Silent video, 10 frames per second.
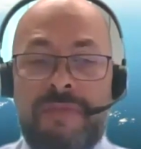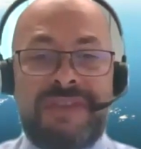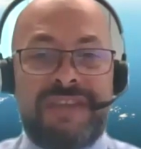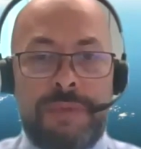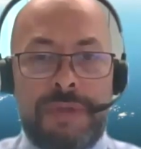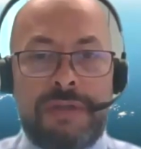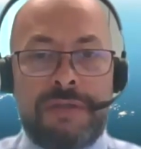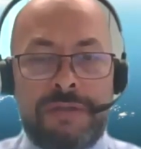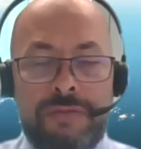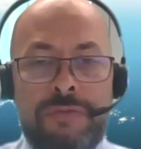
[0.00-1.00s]
This has been
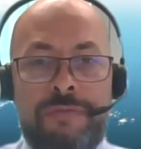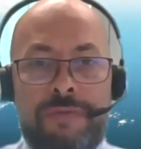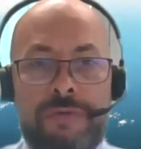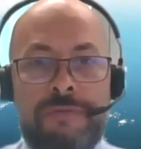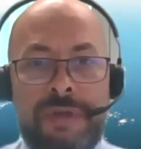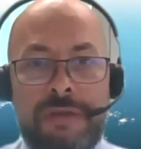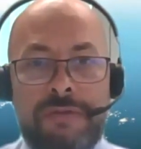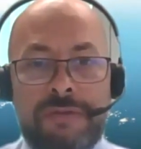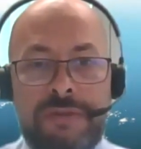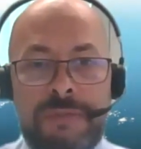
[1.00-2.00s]
understood for a very
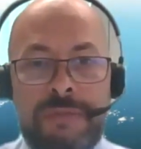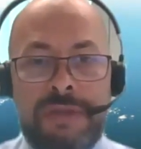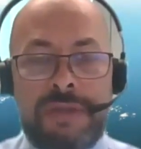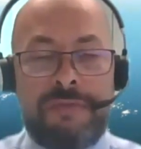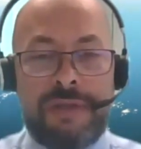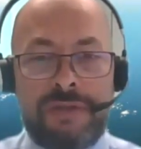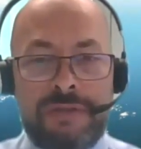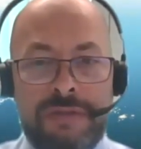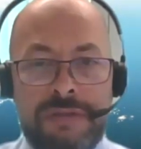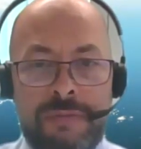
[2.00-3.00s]
long time in the
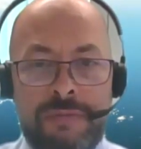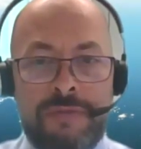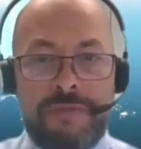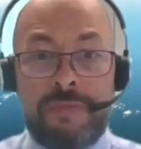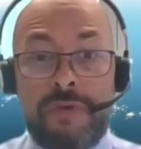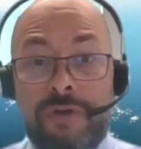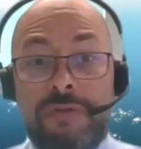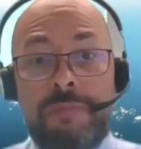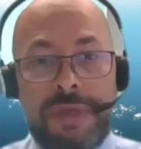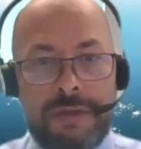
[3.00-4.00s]
aviation system of Europe,
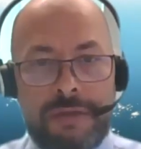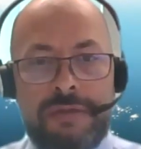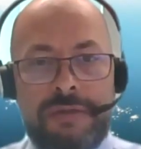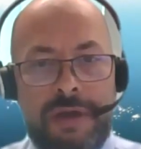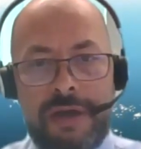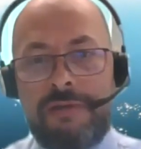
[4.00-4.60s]
not because higher